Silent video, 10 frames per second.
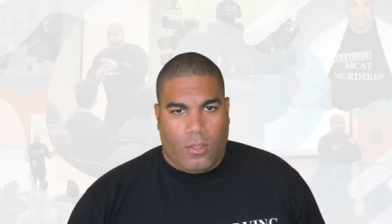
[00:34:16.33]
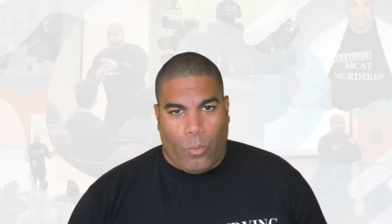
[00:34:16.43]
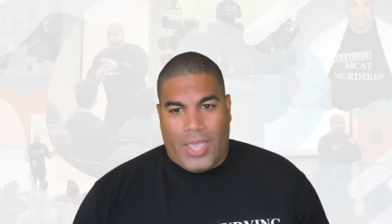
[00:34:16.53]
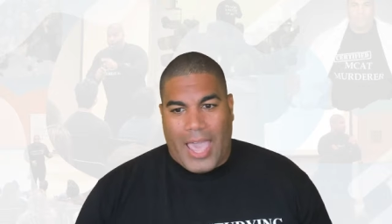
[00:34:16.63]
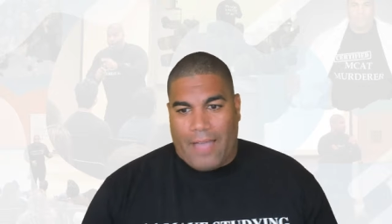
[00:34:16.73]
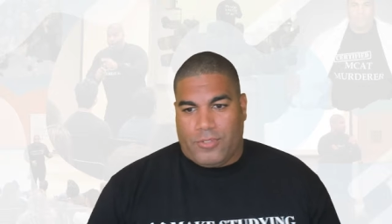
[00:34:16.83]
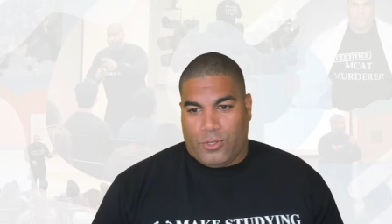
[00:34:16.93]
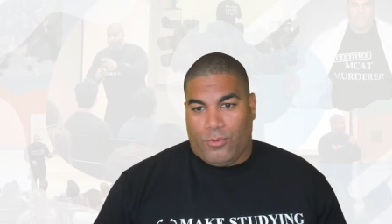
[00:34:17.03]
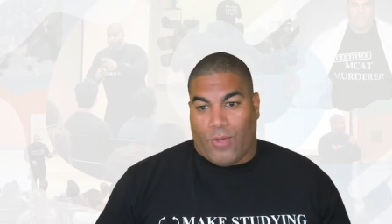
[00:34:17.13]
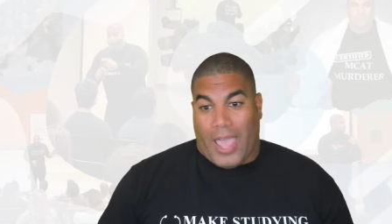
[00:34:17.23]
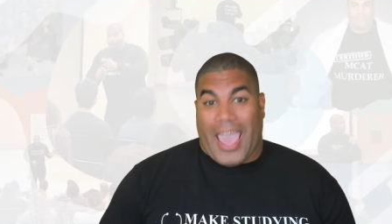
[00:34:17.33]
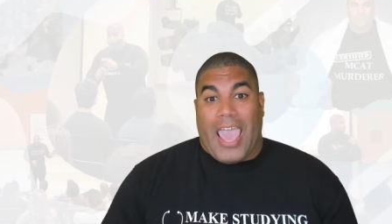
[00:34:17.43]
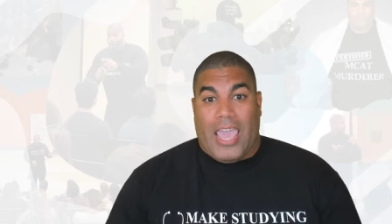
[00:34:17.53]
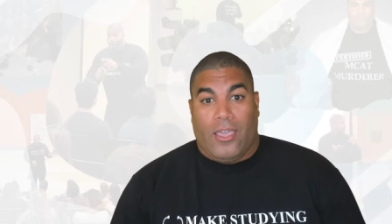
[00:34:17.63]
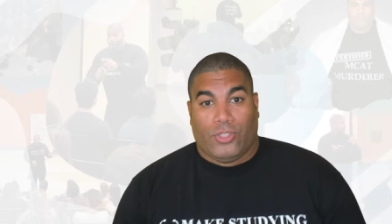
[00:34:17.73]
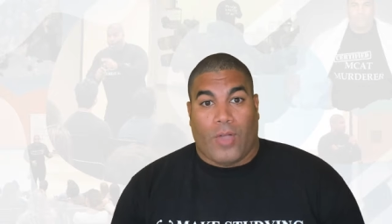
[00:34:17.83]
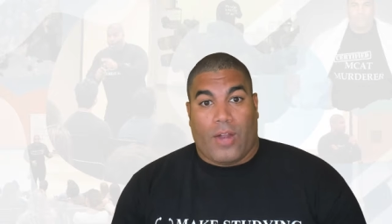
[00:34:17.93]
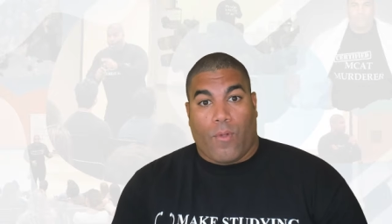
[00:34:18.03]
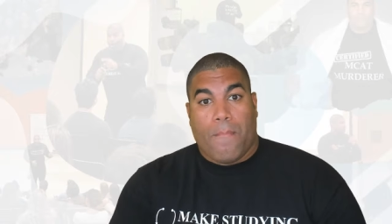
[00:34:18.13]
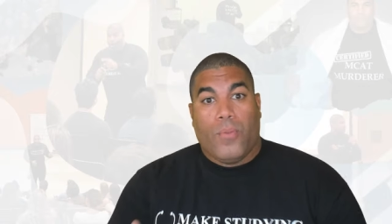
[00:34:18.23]
We have to a try
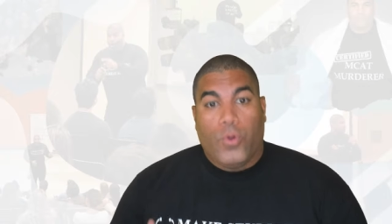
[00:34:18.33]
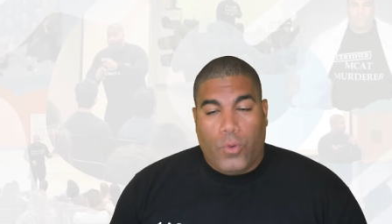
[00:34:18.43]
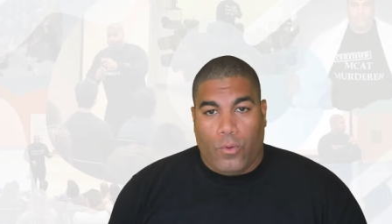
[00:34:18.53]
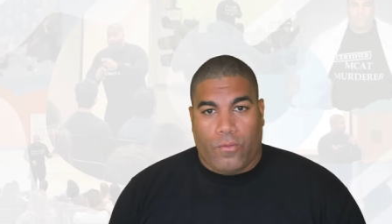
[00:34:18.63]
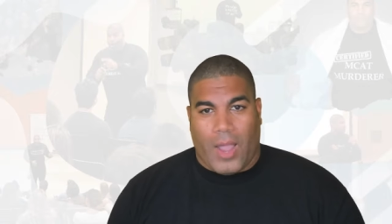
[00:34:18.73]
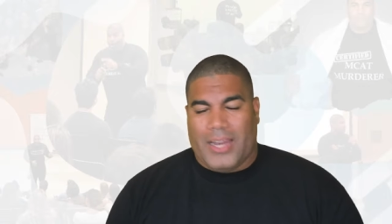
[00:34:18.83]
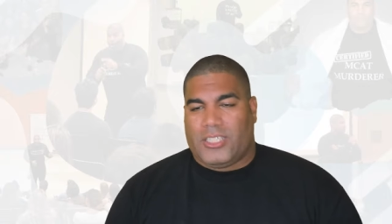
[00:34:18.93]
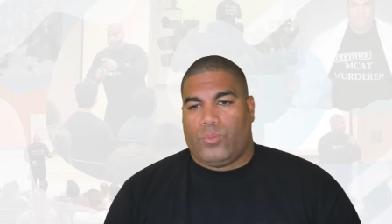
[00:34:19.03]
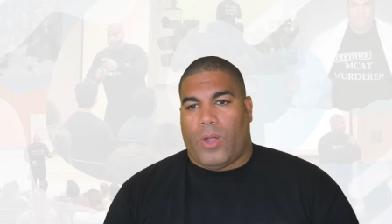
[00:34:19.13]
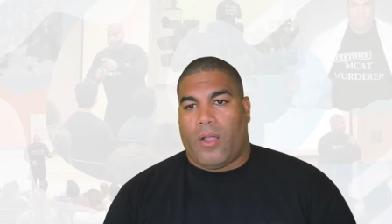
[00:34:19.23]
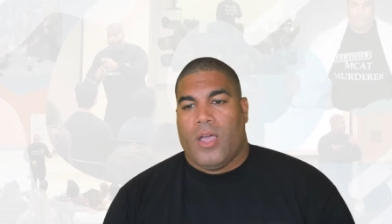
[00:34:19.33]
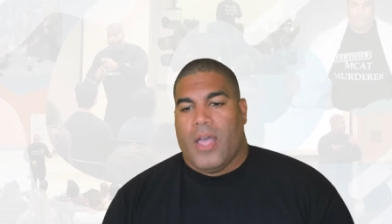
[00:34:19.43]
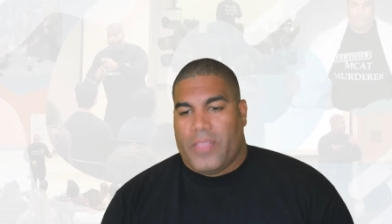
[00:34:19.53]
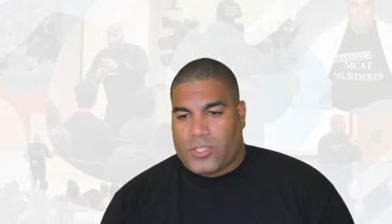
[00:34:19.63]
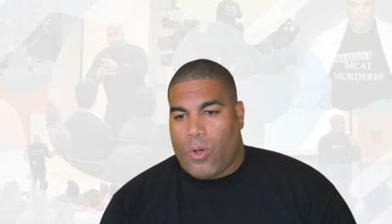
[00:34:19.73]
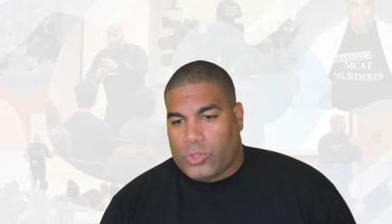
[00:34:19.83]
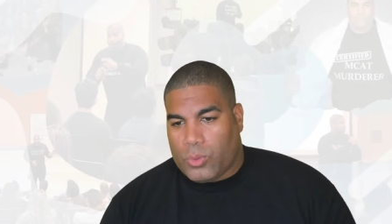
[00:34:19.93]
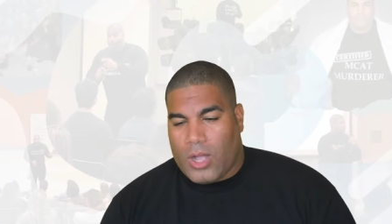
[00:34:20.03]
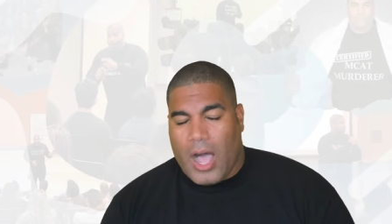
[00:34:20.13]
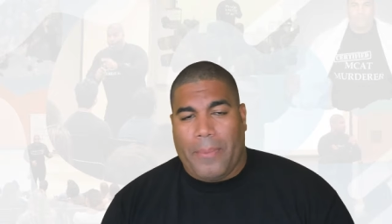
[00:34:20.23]
to remove right. And this is where this
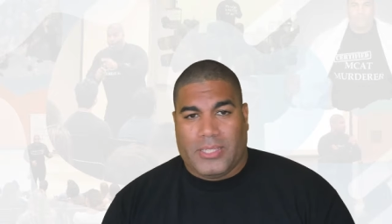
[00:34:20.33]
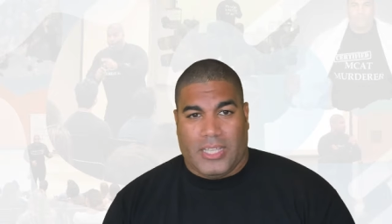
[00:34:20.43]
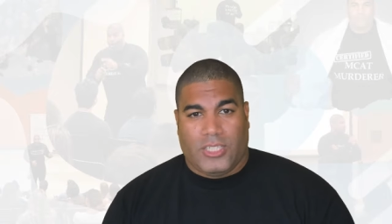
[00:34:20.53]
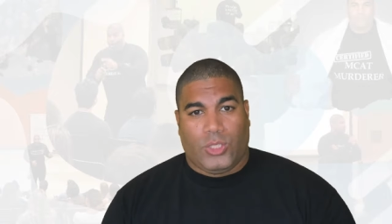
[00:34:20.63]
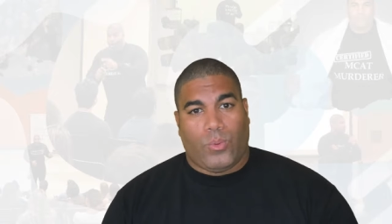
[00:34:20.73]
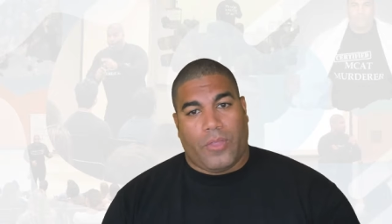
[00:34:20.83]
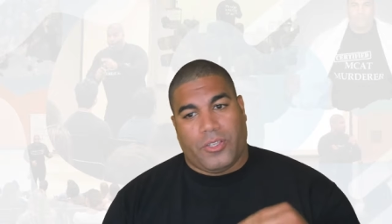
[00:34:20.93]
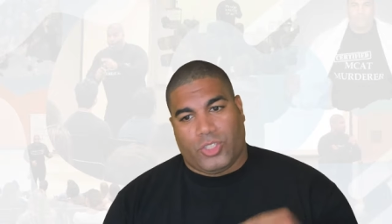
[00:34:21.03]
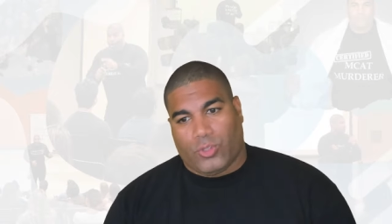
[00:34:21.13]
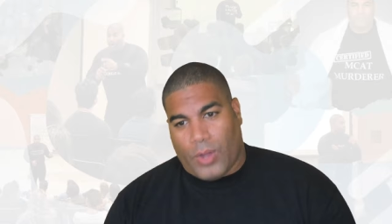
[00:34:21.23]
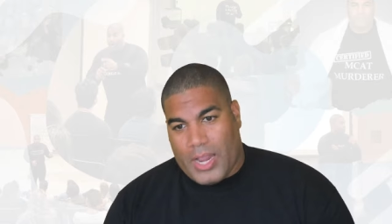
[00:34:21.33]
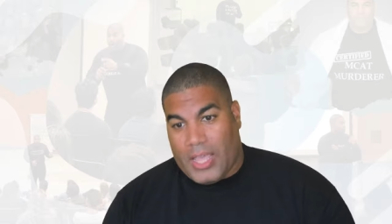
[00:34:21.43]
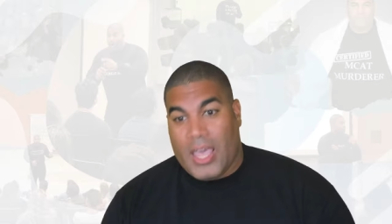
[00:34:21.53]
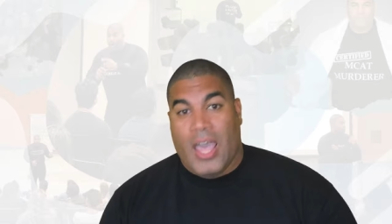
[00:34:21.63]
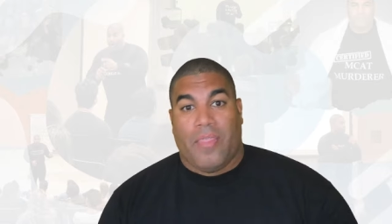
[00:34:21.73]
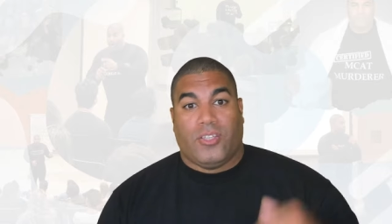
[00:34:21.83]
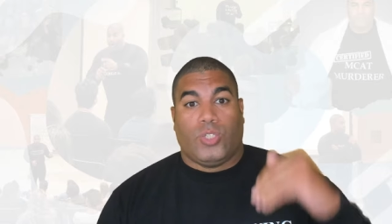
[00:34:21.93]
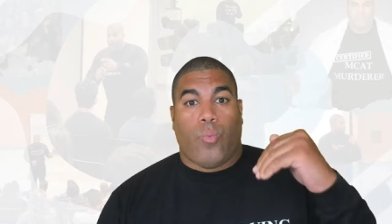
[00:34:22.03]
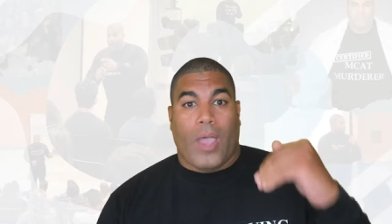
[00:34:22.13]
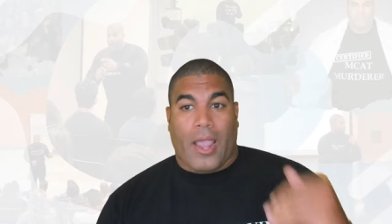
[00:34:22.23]
cultural competency. This is where this training. This
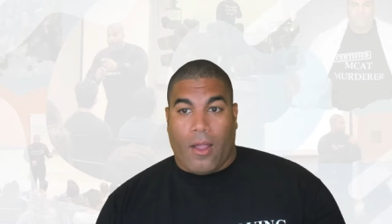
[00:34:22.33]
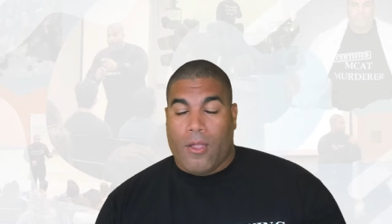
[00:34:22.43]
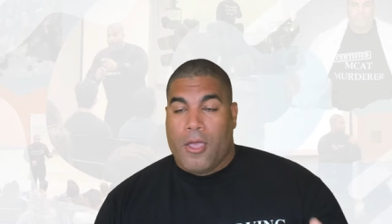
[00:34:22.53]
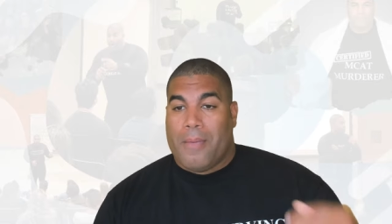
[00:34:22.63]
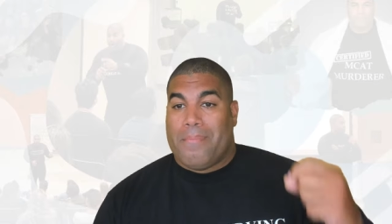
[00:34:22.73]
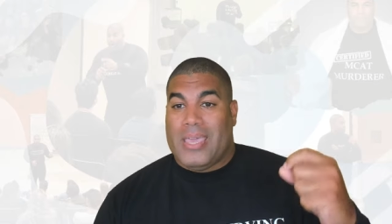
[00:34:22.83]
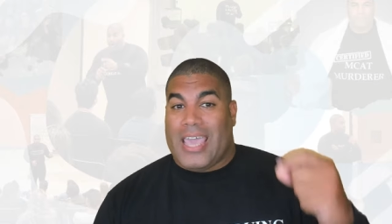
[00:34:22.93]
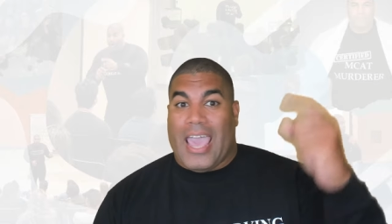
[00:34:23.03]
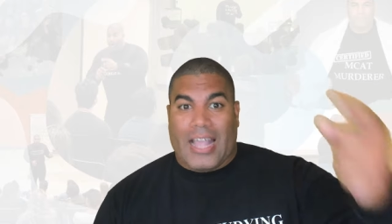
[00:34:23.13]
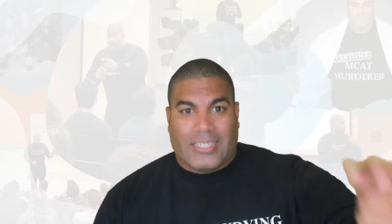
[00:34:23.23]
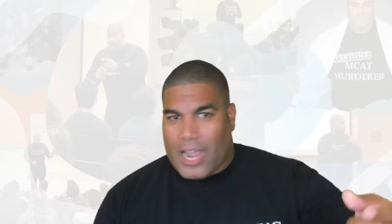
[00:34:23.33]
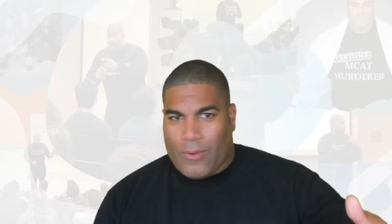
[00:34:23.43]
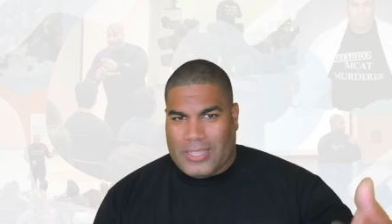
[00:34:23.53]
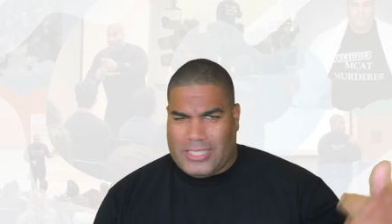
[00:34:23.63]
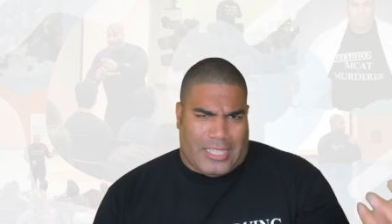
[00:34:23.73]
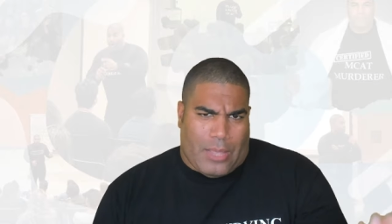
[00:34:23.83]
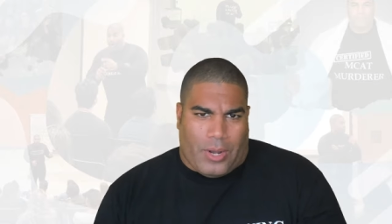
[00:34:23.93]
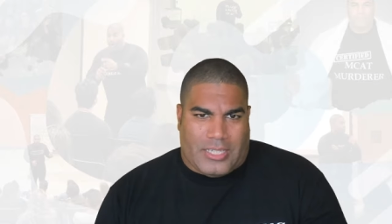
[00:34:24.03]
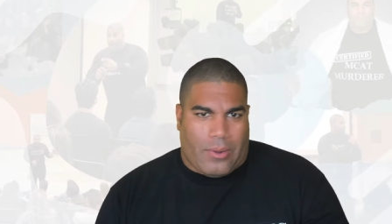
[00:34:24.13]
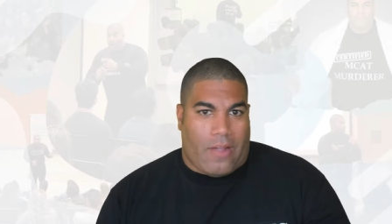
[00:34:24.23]
is where being anti-racist. They
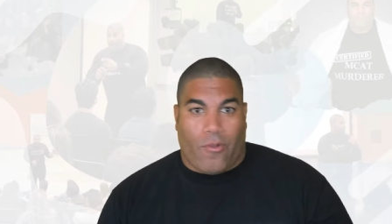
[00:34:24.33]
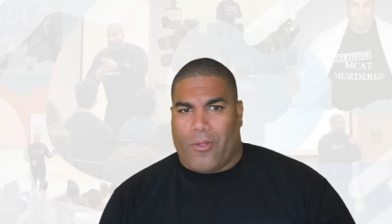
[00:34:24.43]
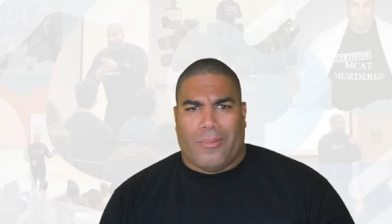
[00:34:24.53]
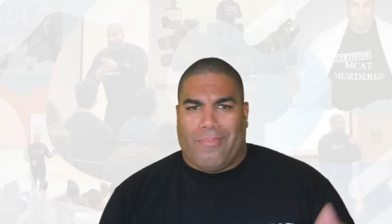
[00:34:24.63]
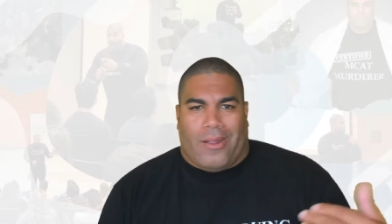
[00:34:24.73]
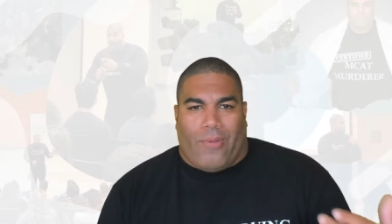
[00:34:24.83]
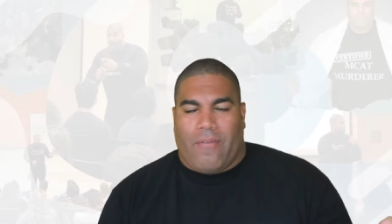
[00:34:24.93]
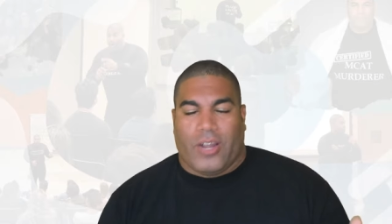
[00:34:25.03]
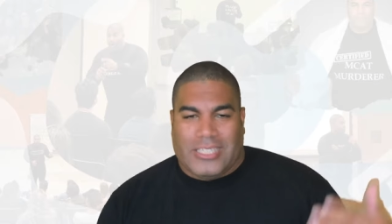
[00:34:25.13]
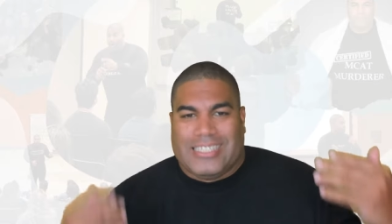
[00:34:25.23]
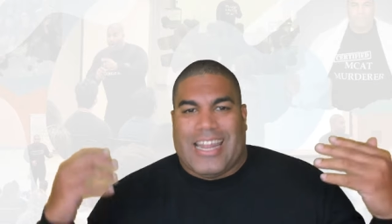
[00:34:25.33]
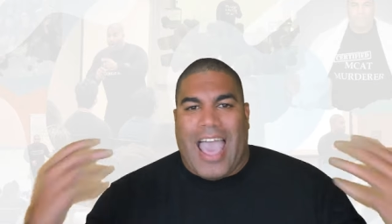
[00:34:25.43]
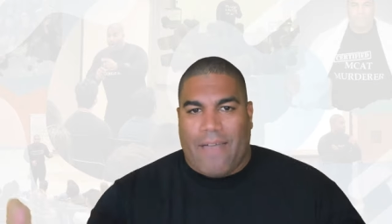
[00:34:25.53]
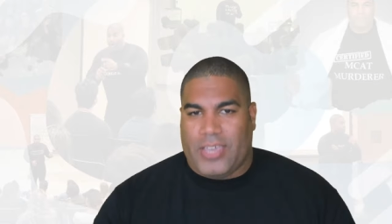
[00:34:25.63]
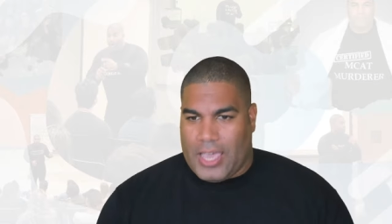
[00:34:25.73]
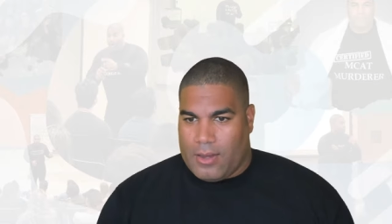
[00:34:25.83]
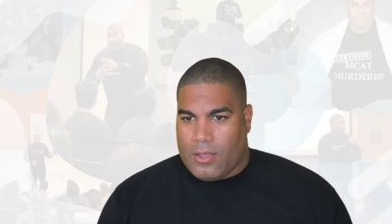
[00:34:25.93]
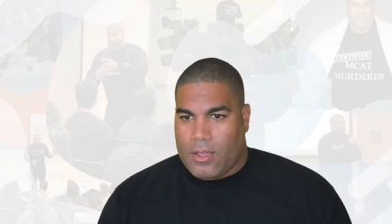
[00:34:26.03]
want to say whatever, but whatever it is, advocate.